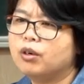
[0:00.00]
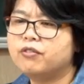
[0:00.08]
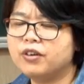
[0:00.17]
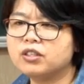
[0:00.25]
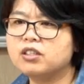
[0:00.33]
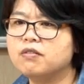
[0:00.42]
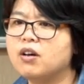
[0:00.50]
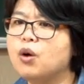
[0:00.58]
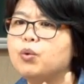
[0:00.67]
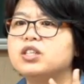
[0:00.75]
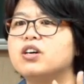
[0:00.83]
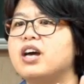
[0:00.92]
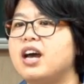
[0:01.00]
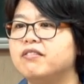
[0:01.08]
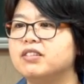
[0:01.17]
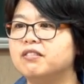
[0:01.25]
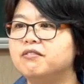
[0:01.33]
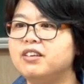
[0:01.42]
First of all, we don't
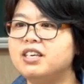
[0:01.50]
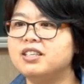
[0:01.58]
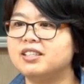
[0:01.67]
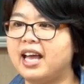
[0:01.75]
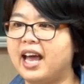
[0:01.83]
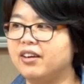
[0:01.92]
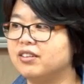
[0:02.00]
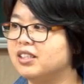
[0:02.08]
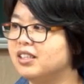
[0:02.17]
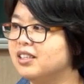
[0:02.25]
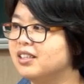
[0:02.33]
have the V sound.